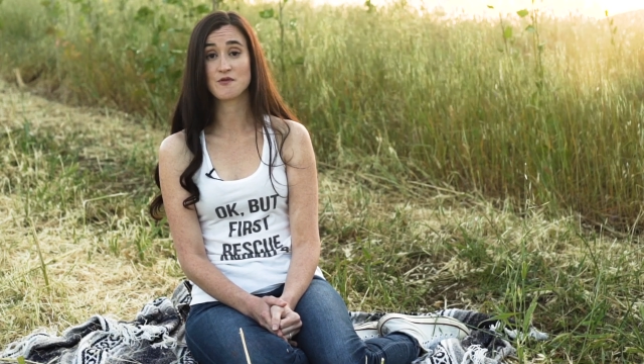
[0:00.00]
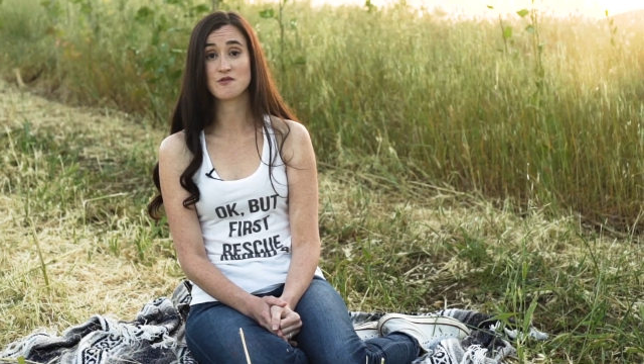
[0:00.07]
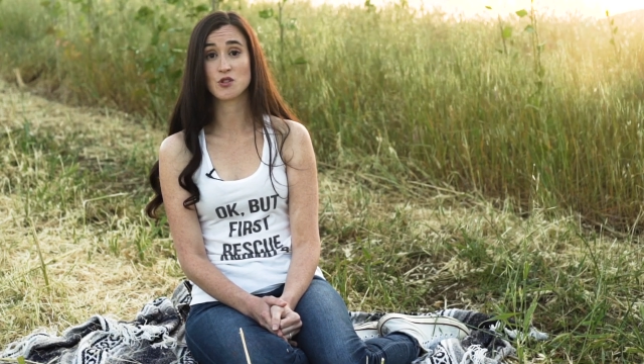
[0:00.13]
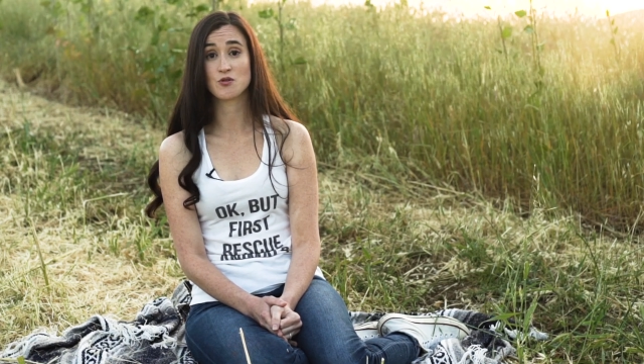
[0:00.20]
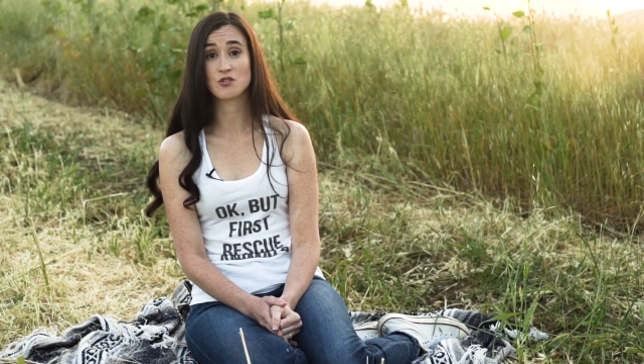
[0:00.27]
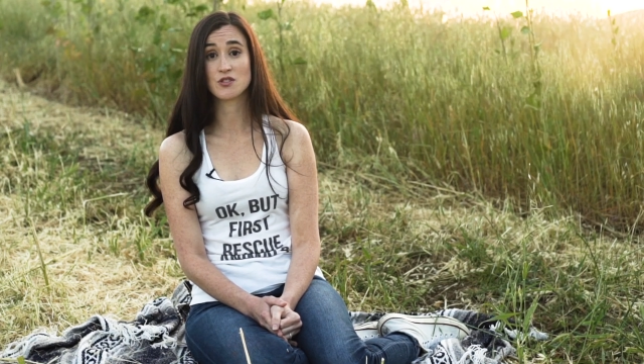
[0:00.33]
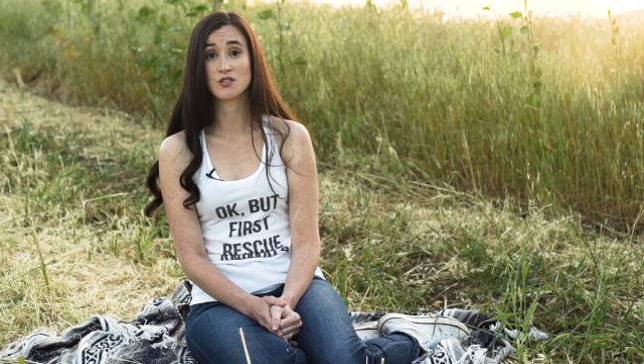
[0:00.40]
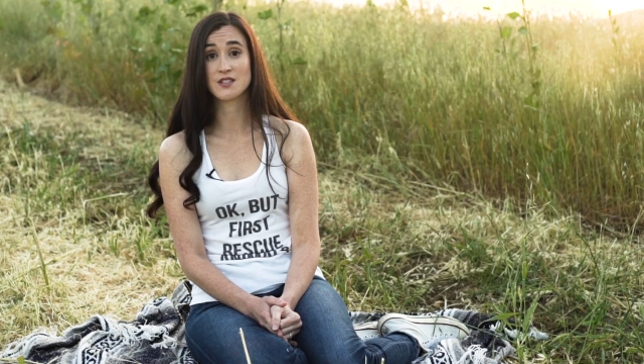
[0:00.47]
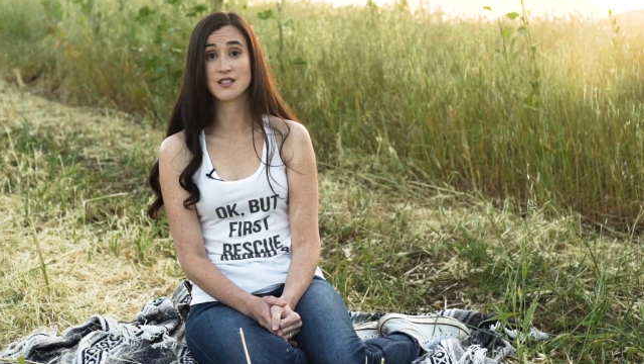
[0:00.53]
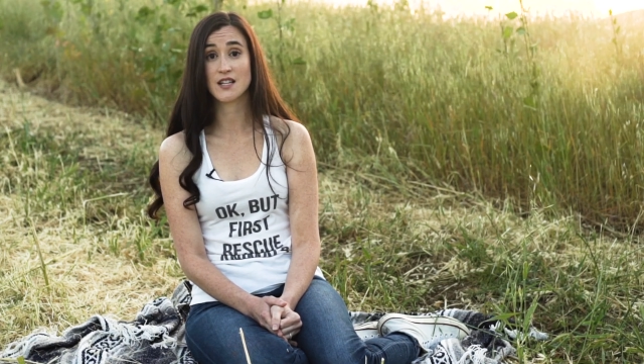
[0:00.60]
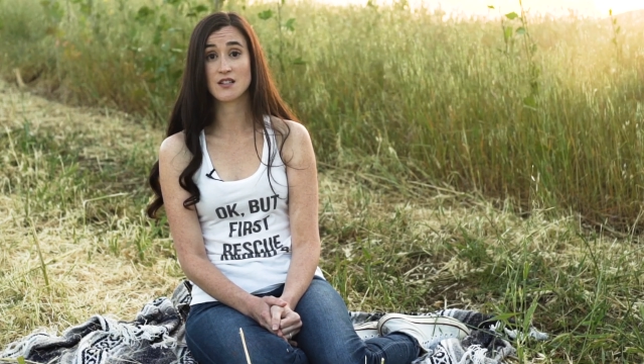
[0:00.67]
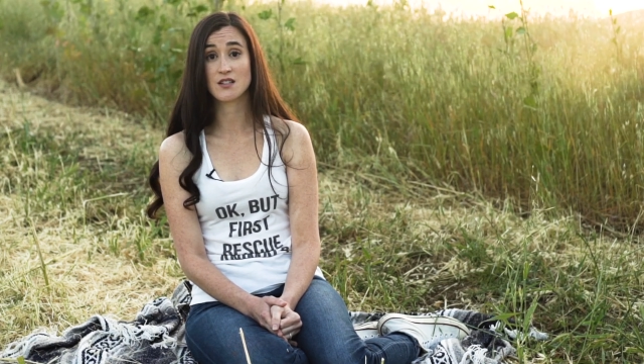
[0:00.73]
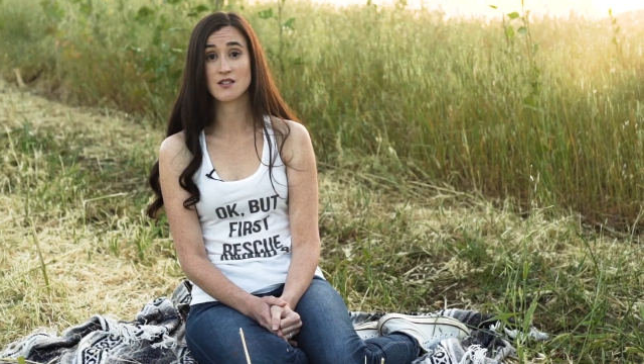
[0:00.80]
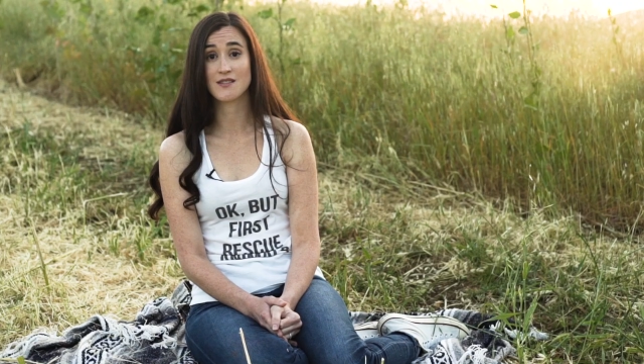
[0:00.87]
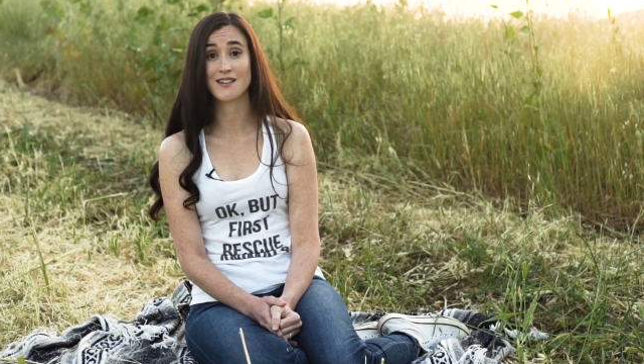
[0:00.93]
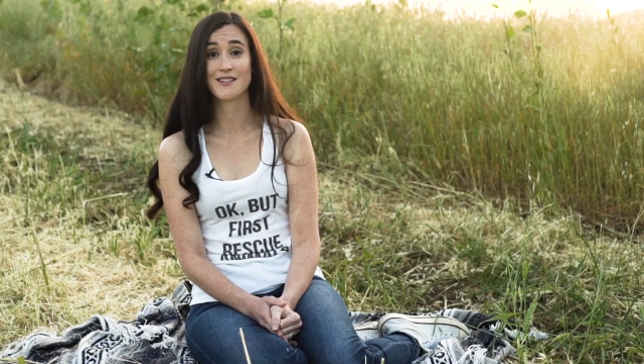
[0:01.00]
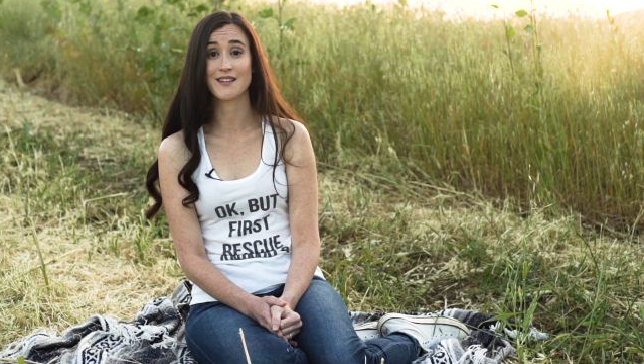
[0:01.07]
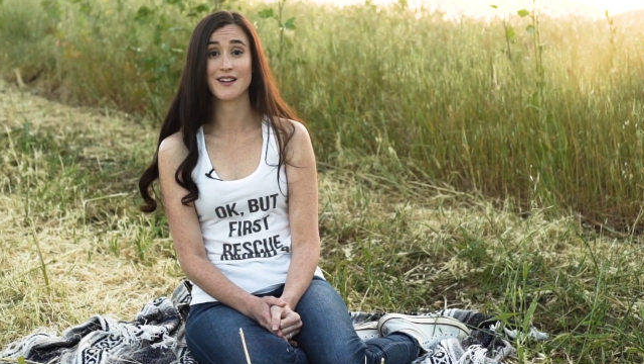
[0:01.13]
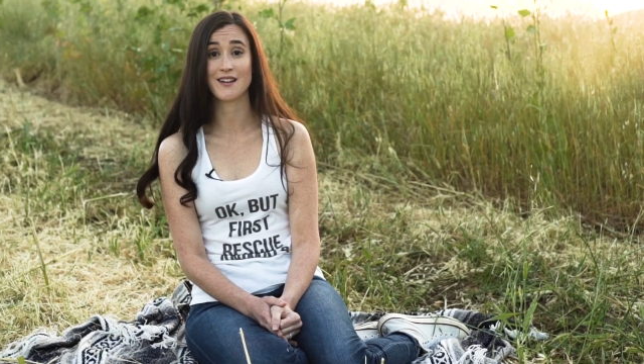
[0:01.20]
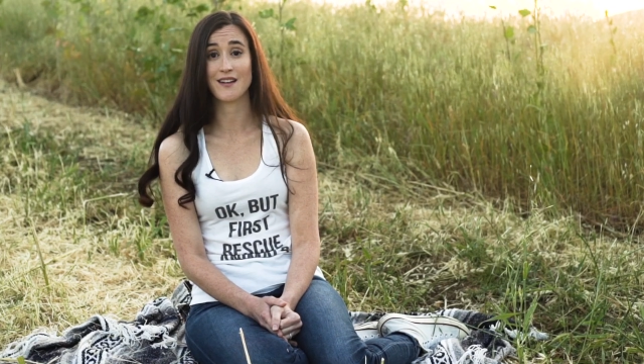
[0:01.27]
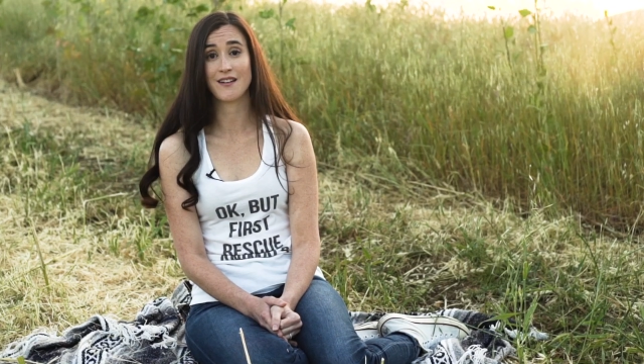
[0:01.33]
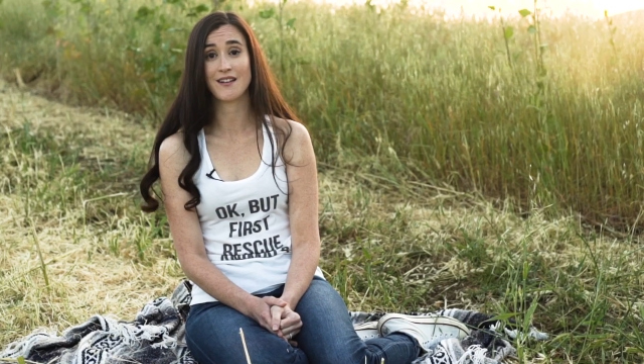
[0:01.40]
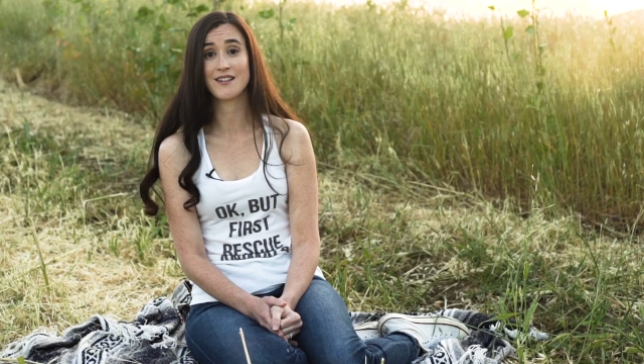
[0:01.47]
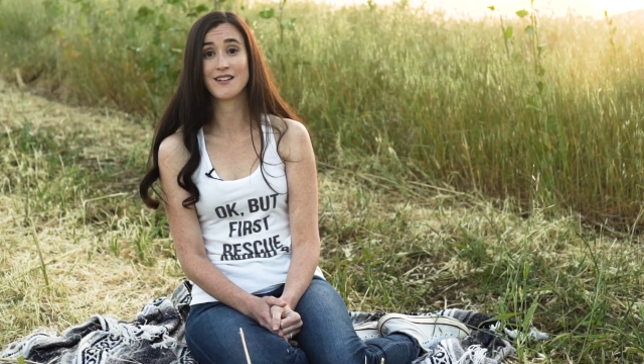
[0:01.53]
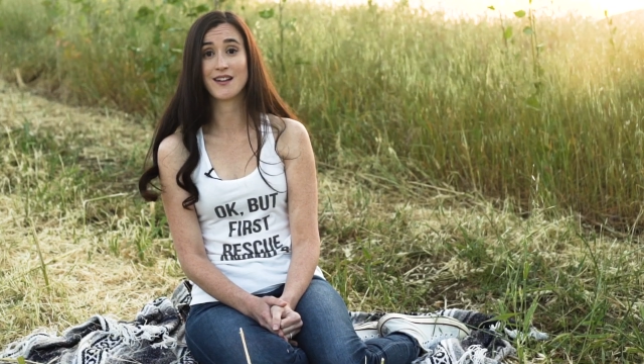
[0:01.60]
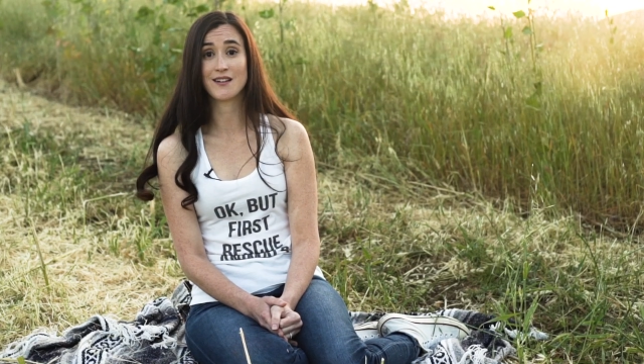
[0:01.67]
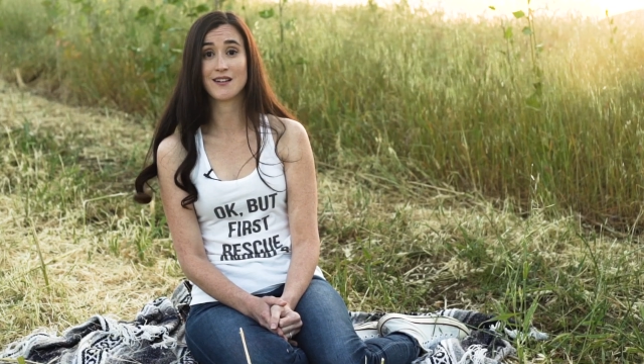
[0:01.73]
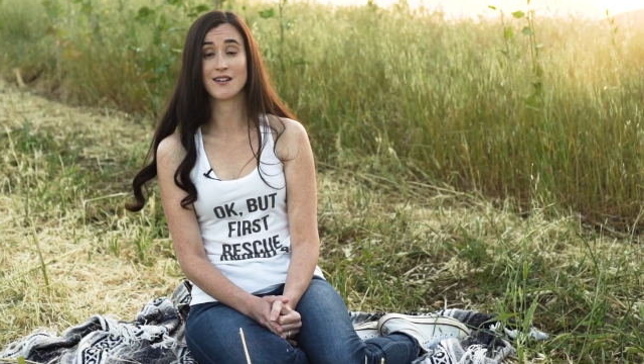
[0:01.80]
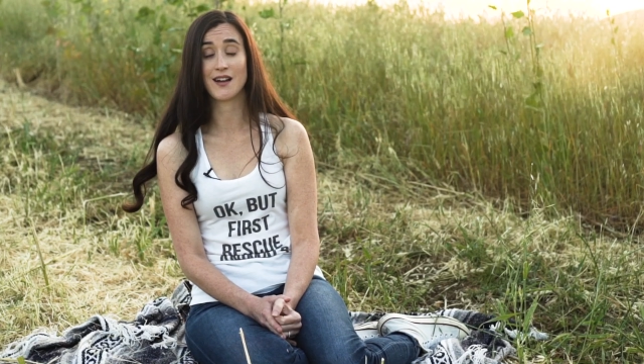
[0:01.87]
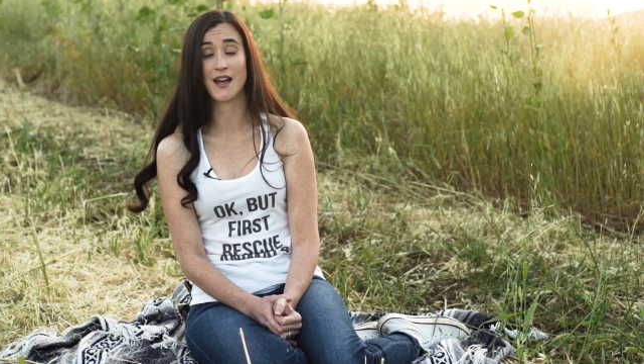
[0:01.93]
of socialization that they needed
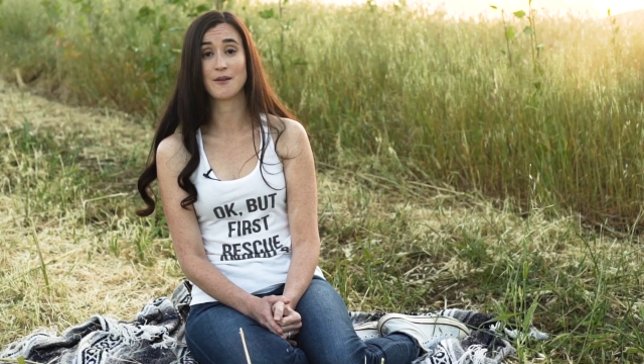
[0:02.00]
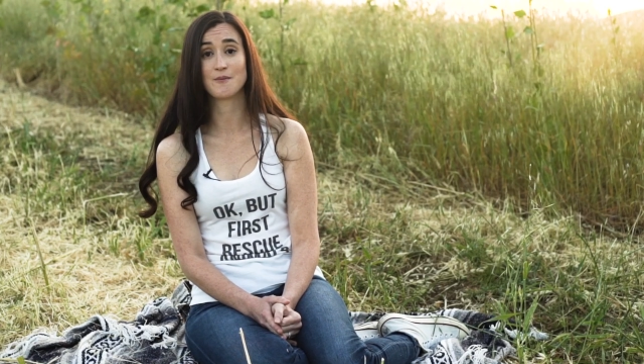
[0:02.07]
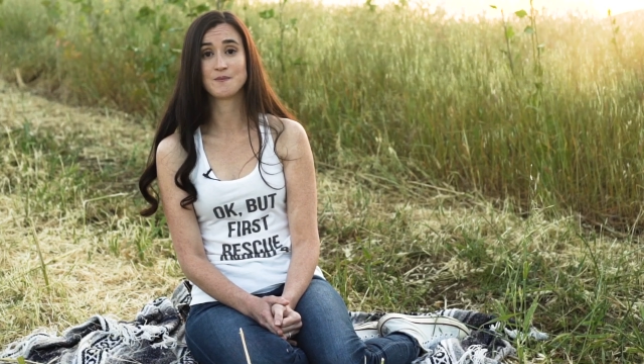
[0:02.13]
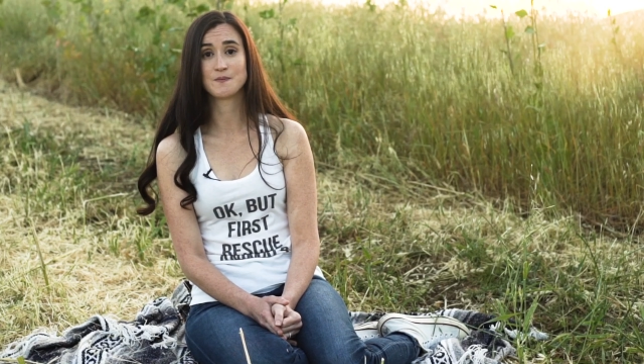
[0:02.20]
day to day.